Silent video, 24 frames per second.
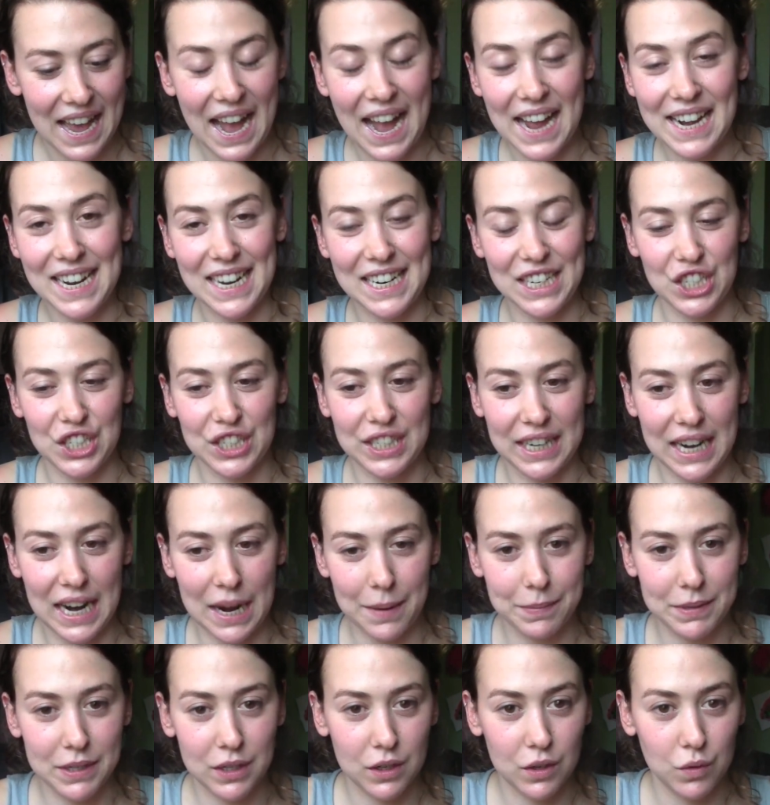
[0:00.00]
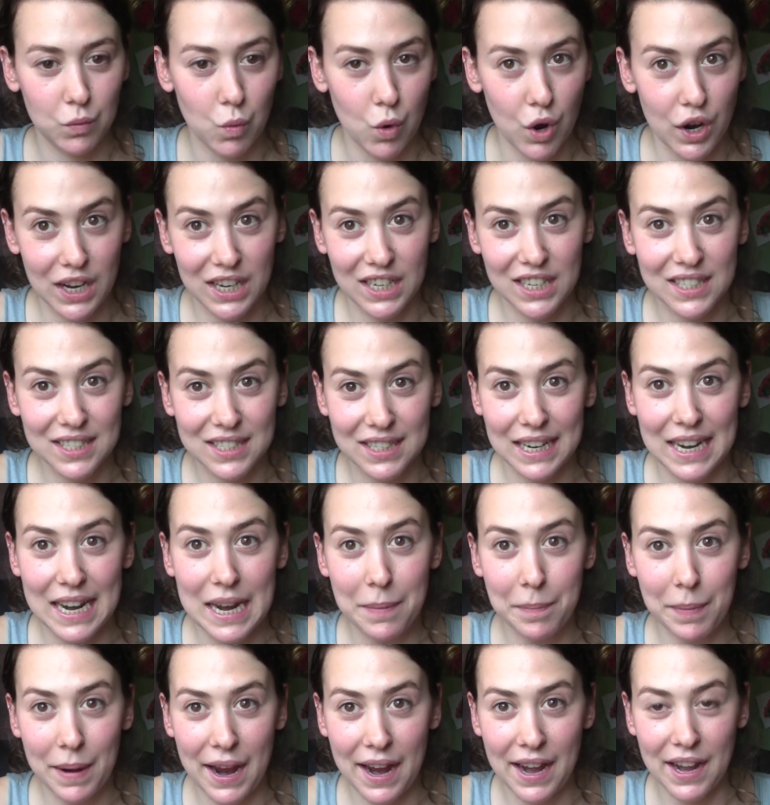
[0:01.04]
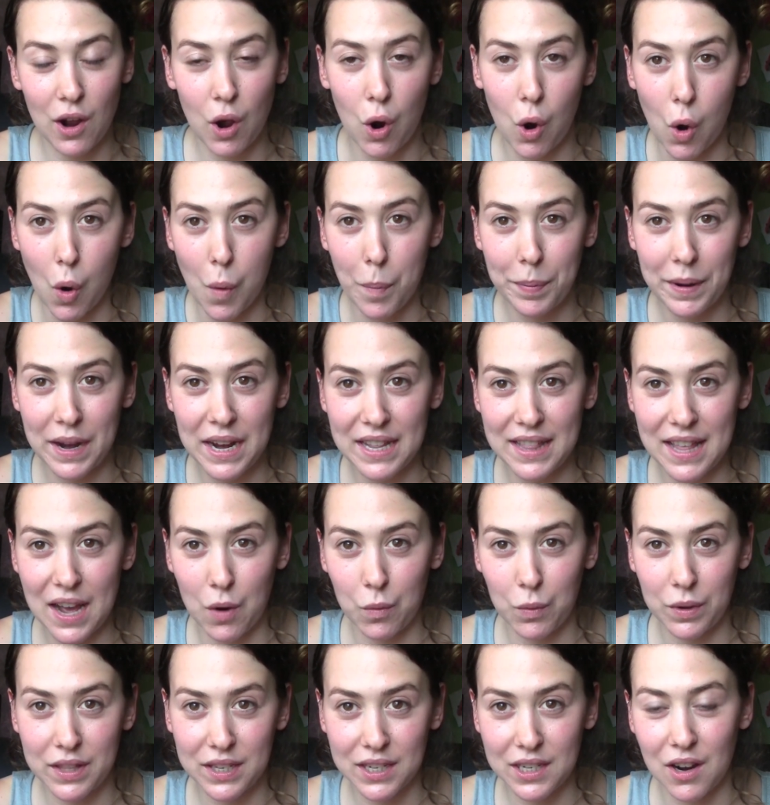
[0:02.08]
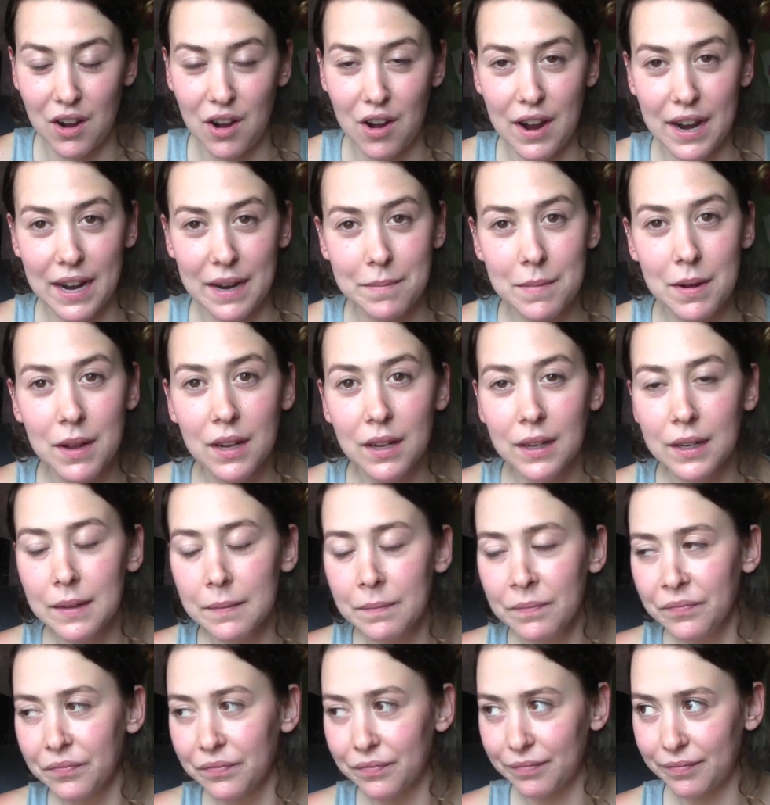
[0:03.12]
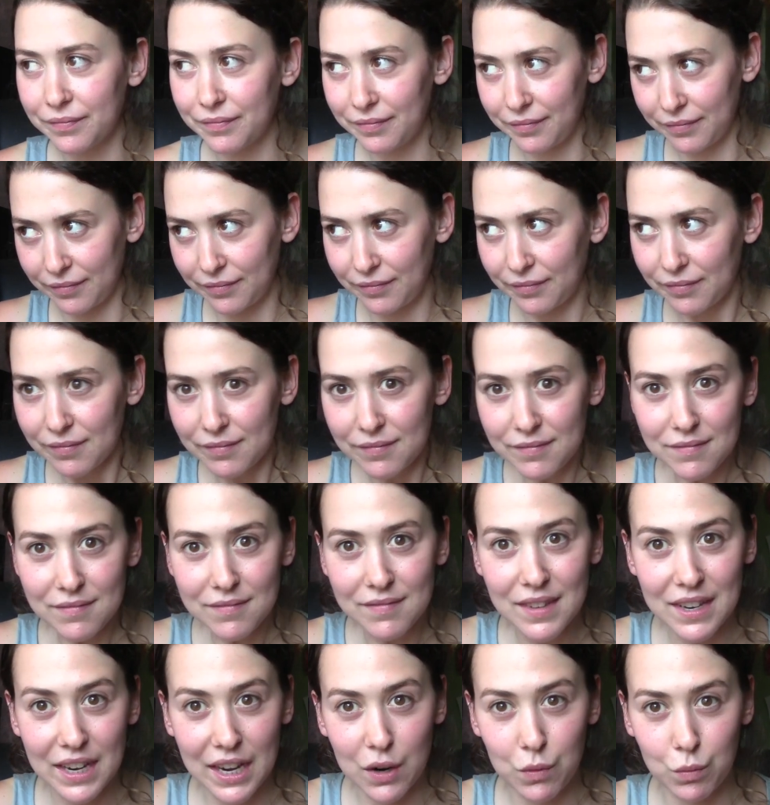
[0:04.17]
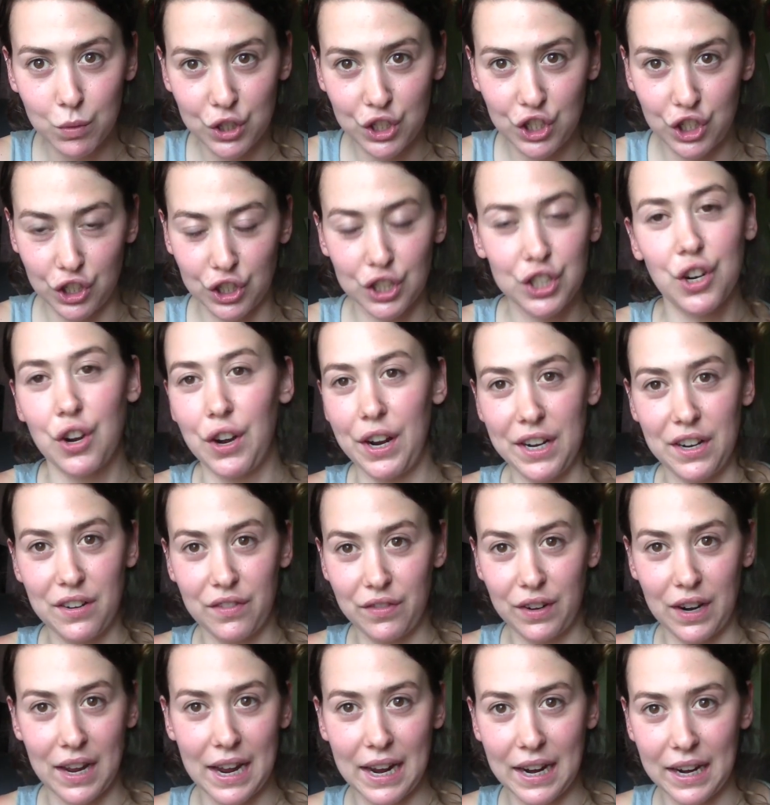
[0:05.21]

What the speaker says: and I just kept wanting to sleep and hoping that with time it would just kind of